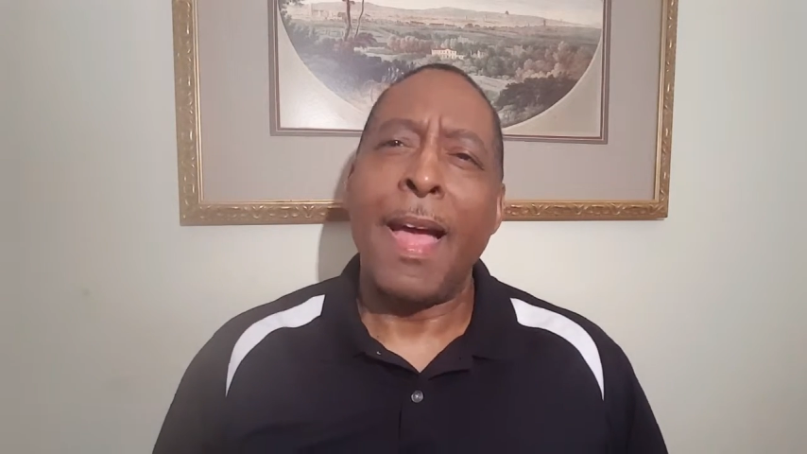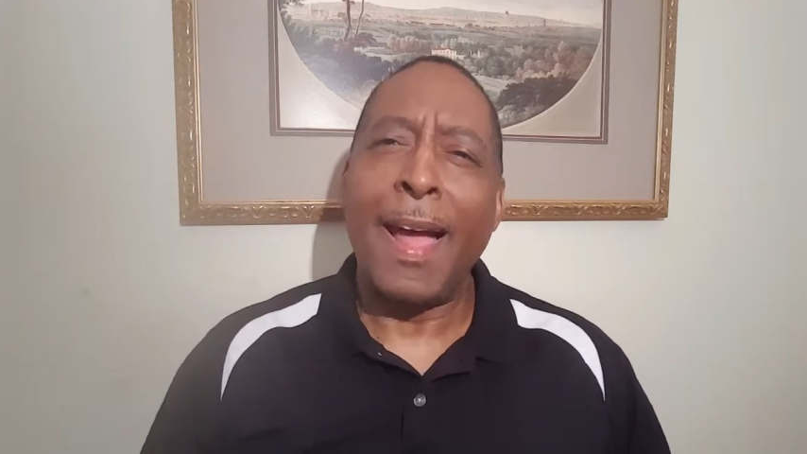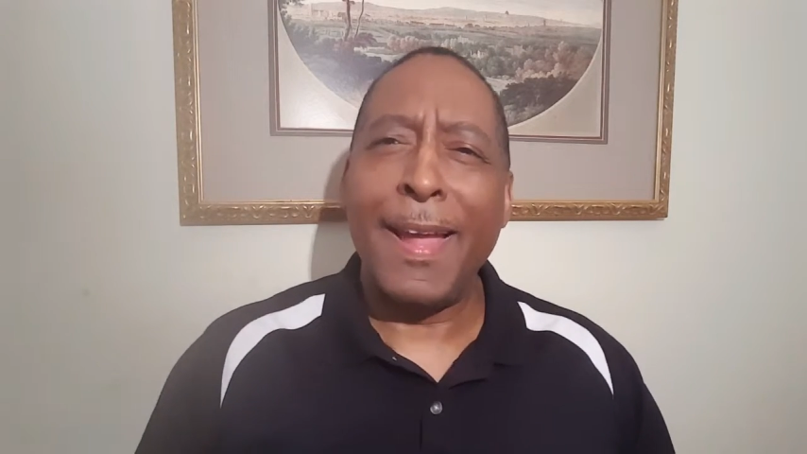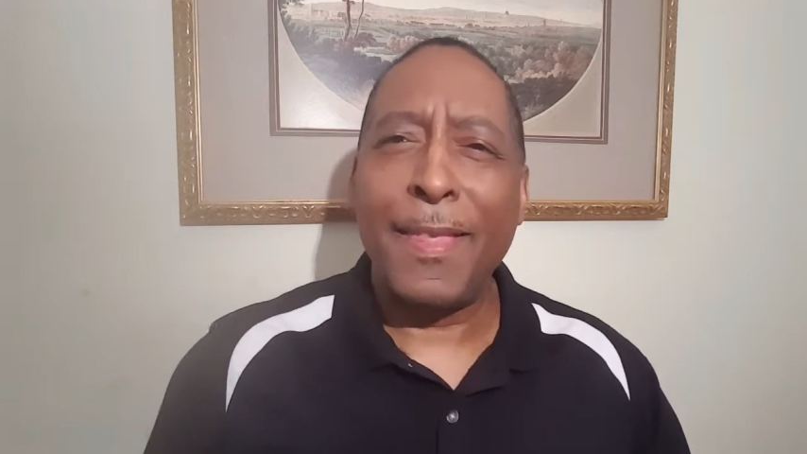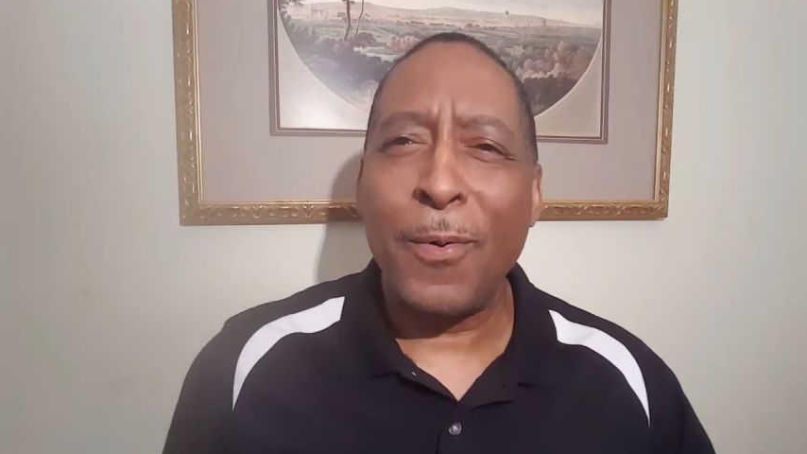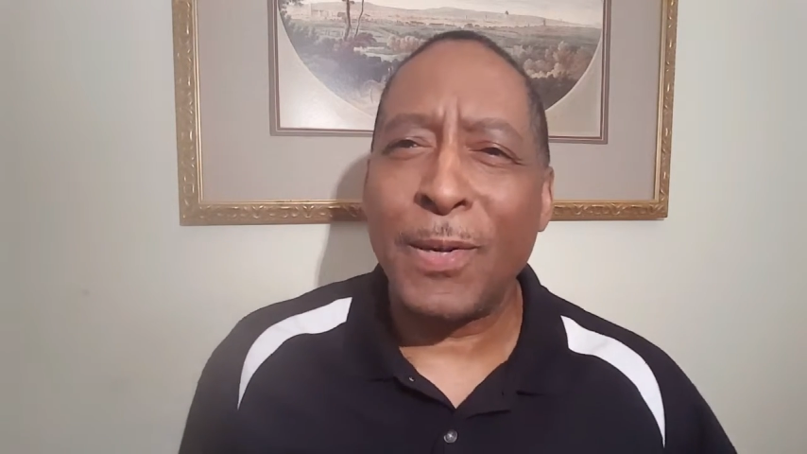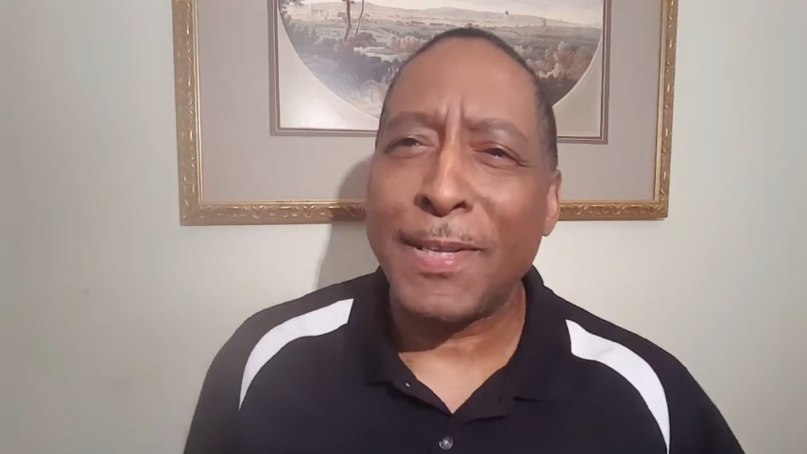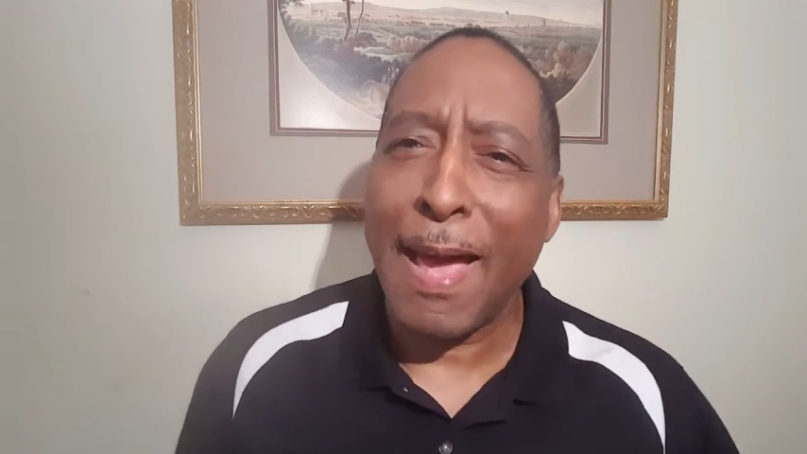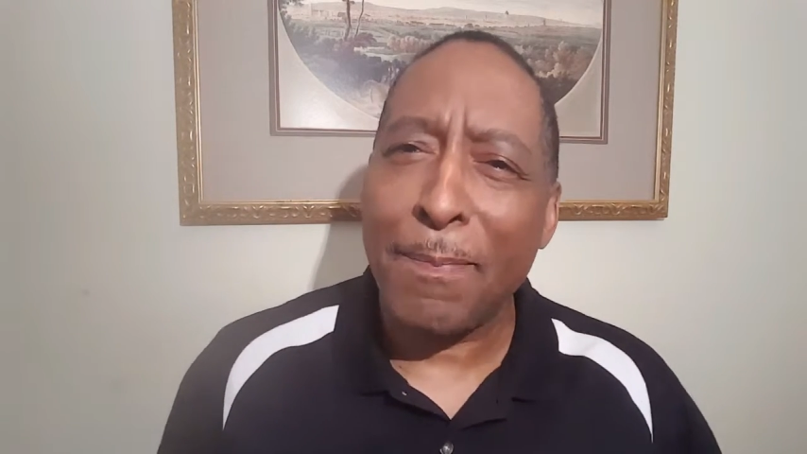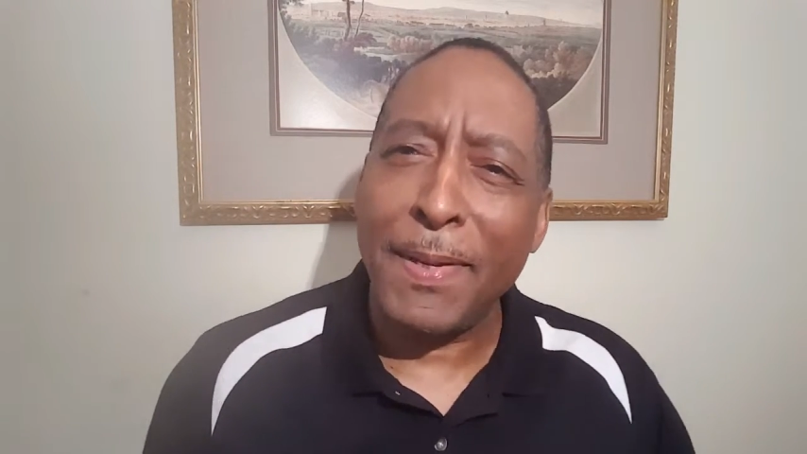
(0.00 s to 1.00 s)
Hey there, what's
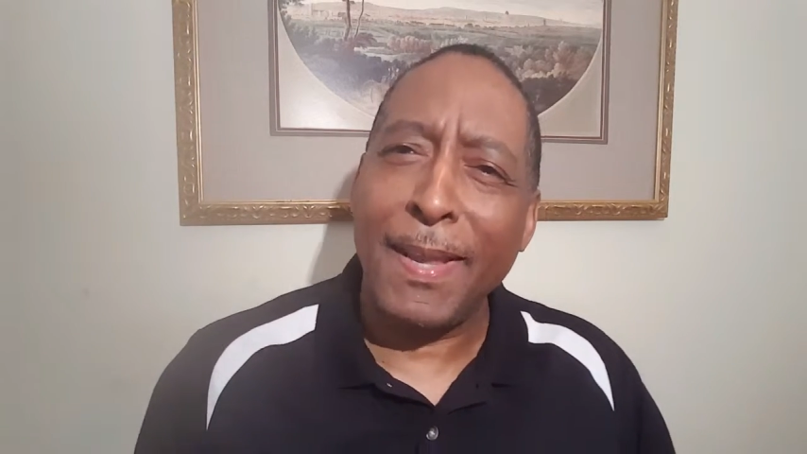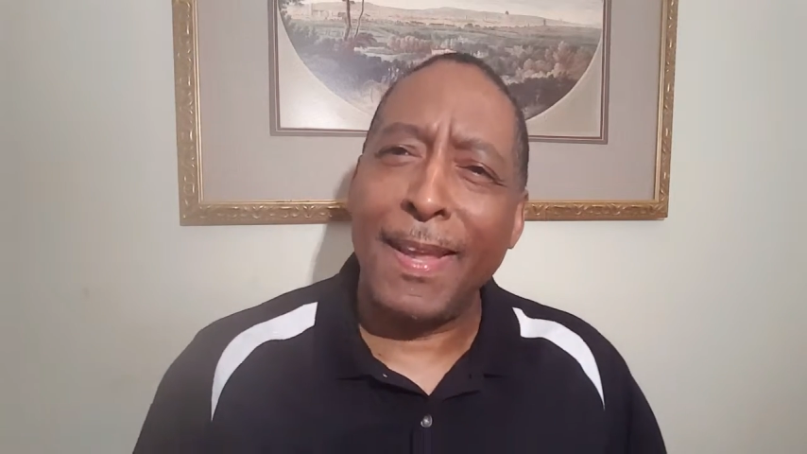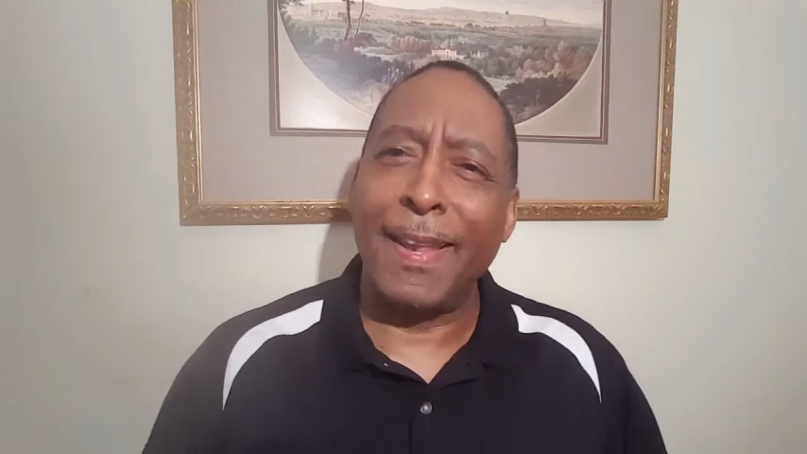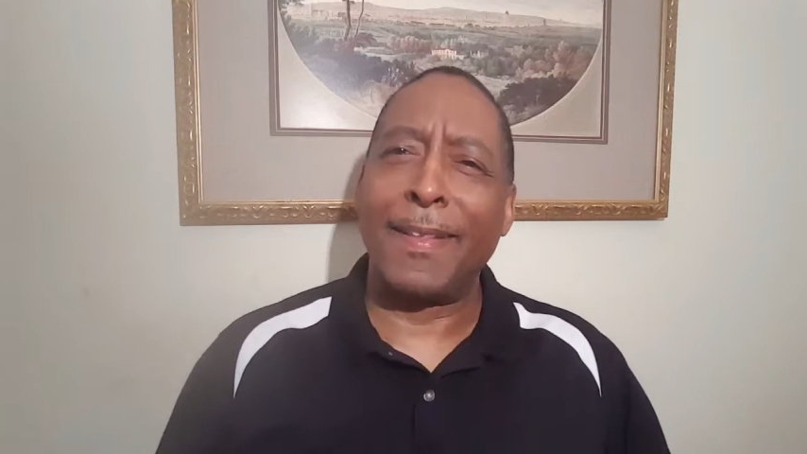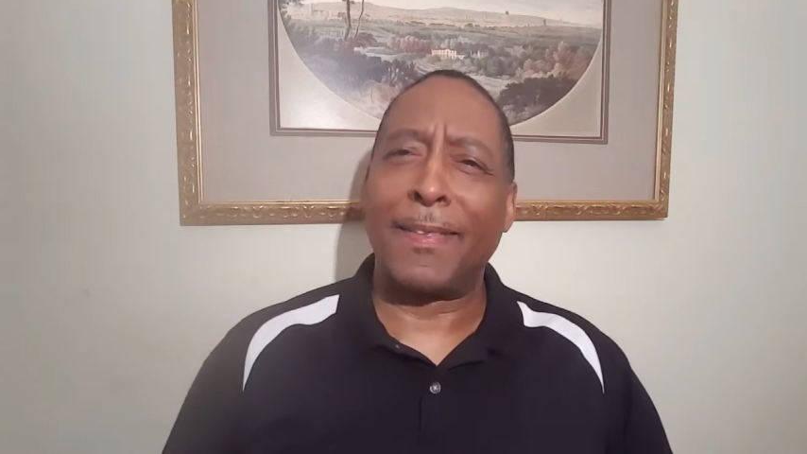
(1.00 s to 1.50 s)
happening?